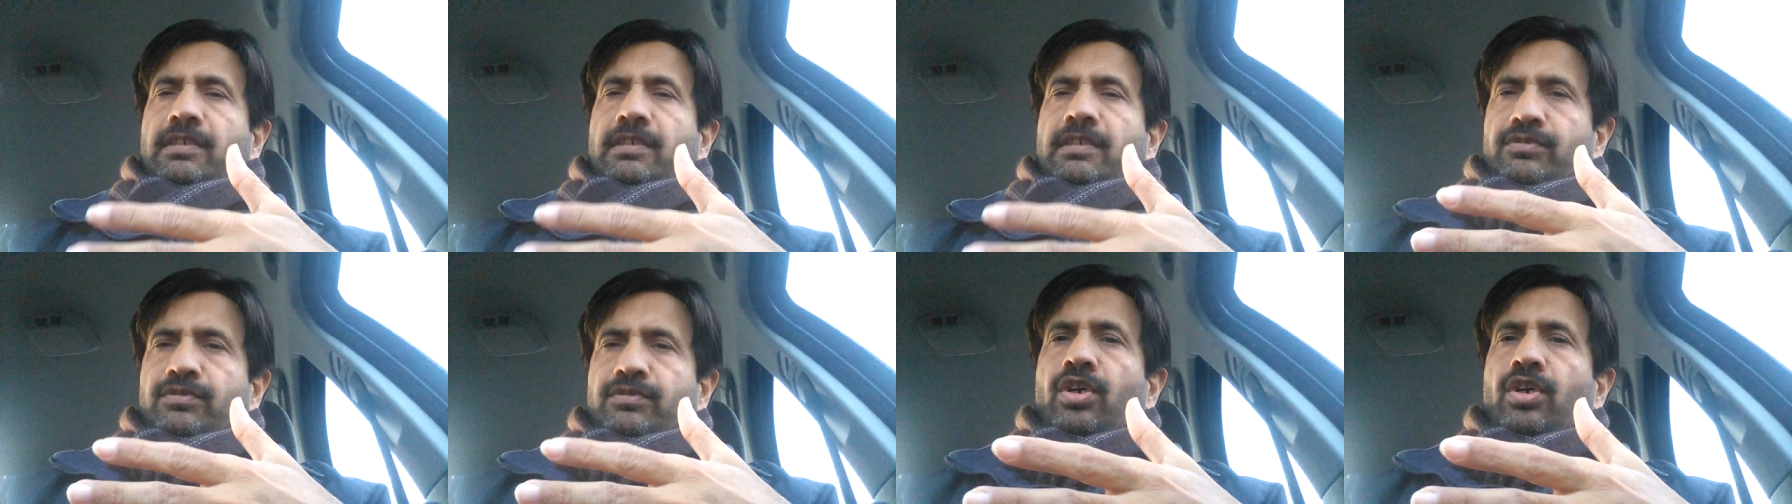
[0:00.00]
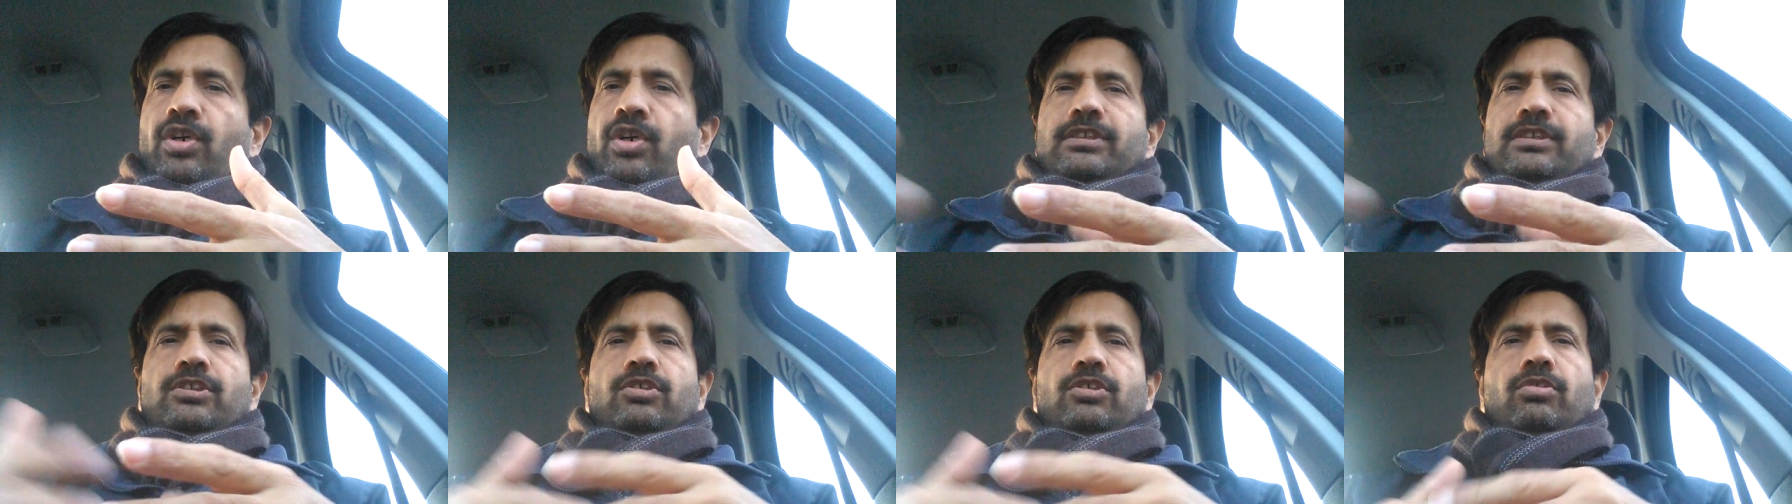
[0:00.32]
of the
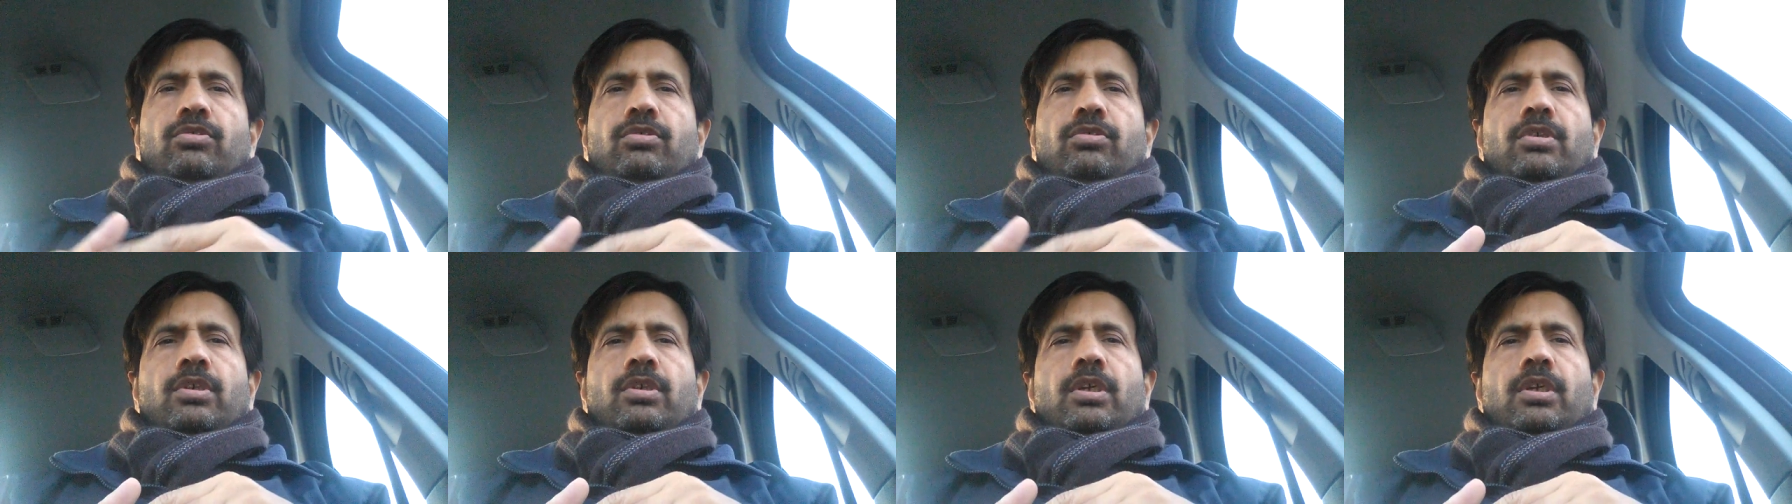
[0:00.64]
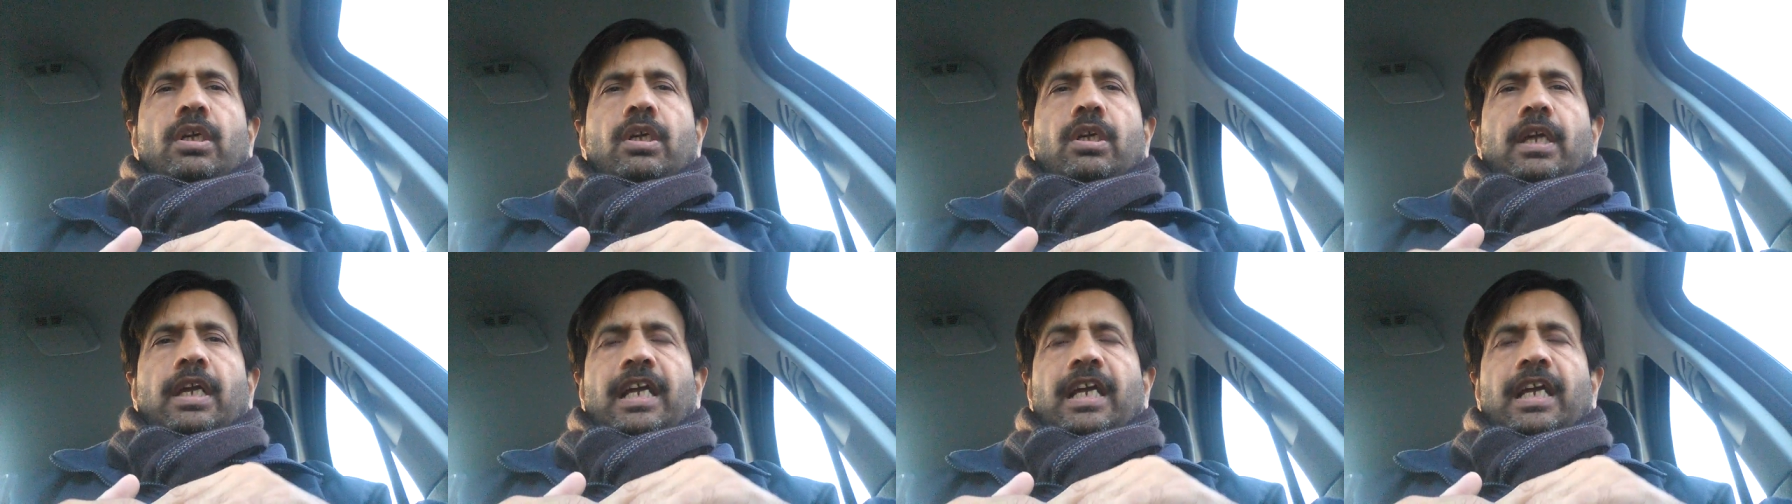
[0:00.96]
eyes you know
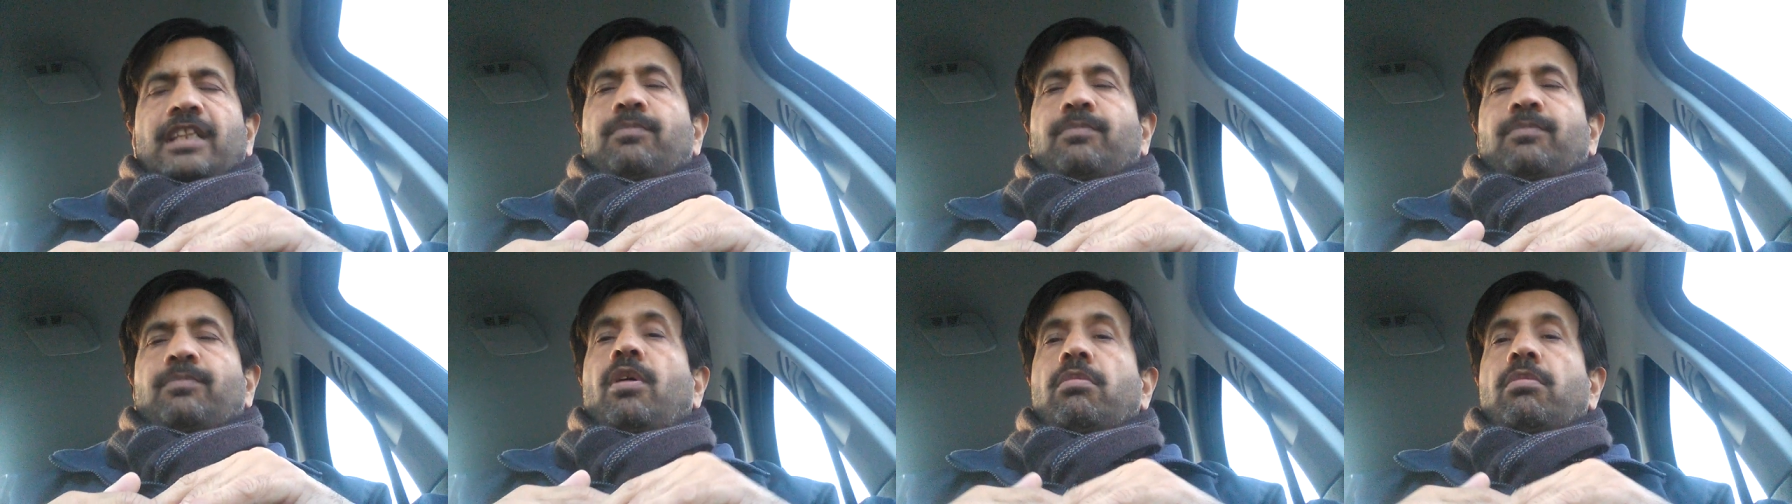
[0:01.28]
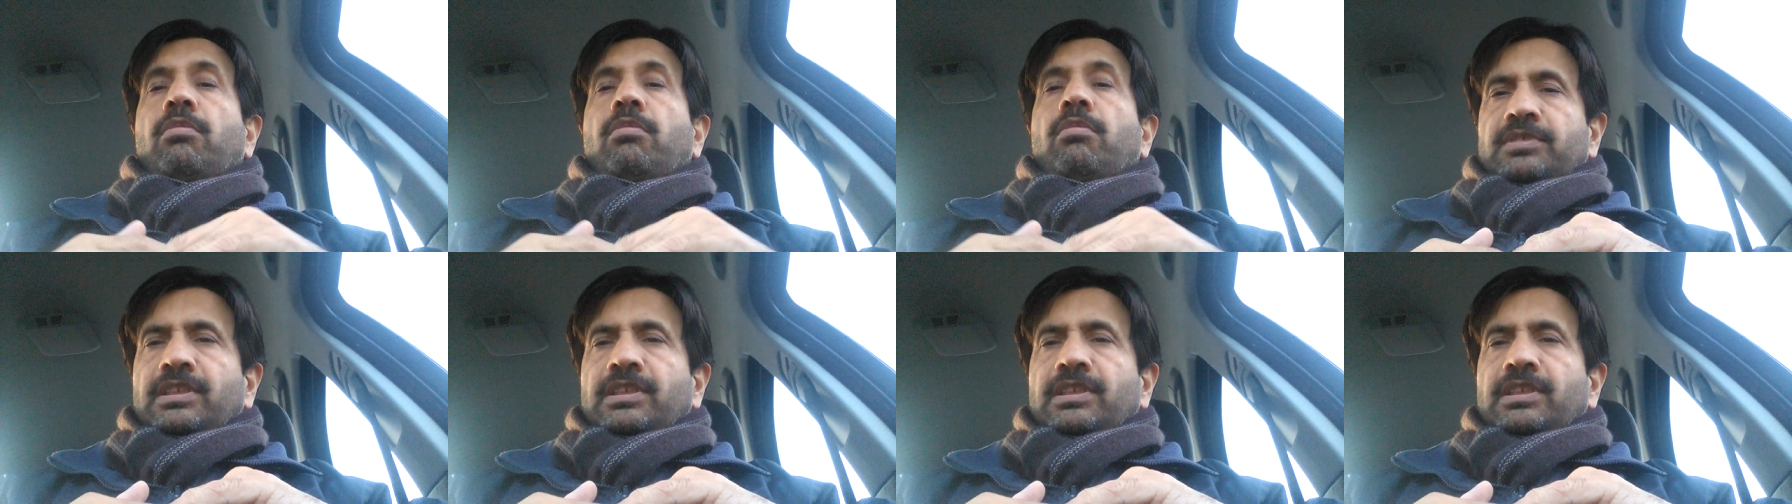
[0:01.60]
and the
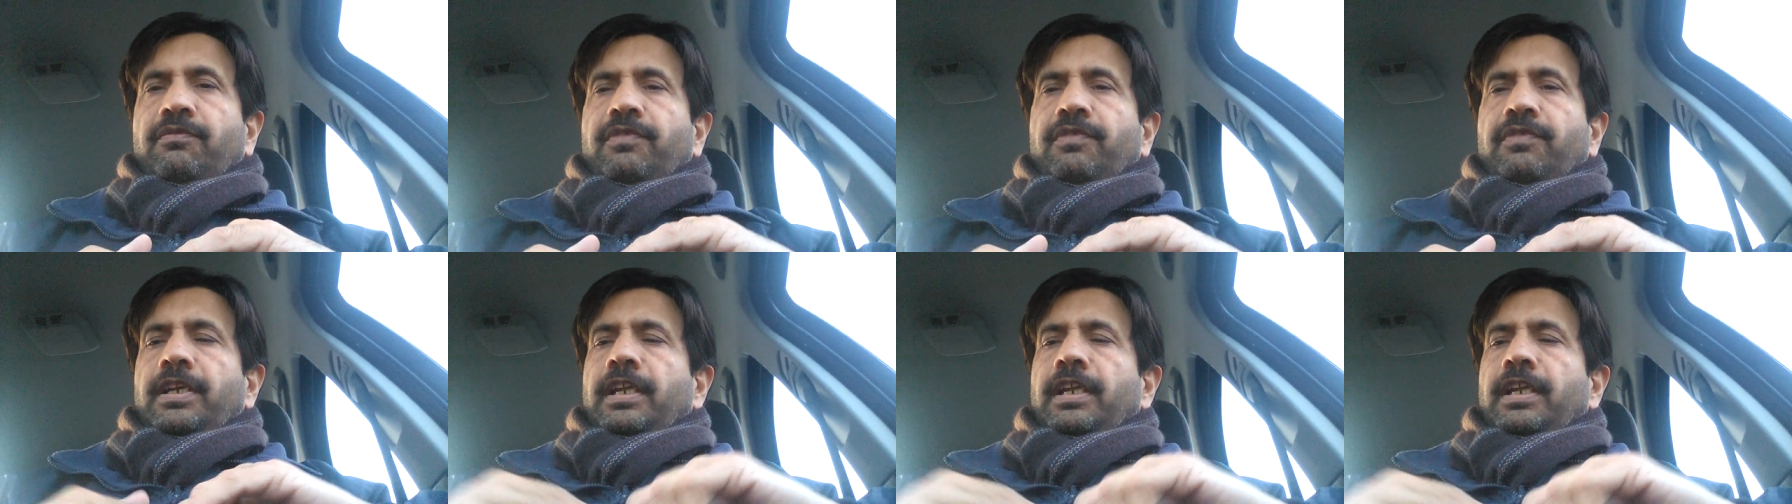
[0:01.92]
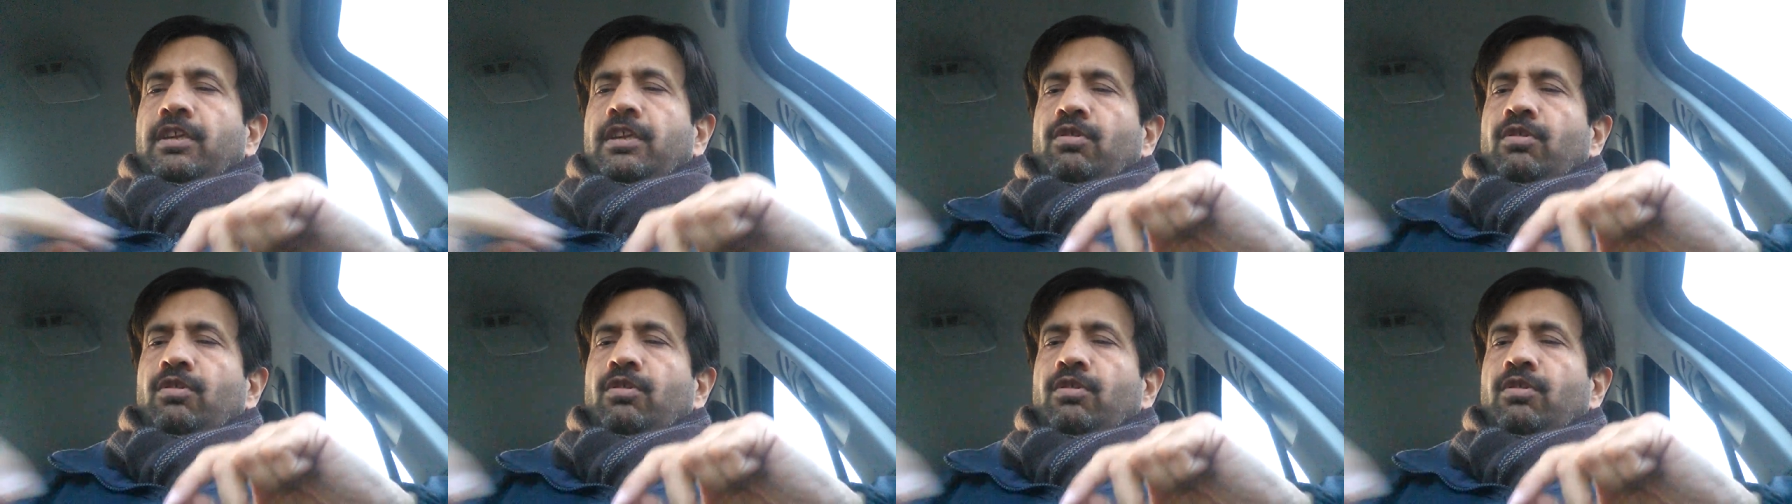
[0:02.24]
problems in the feeding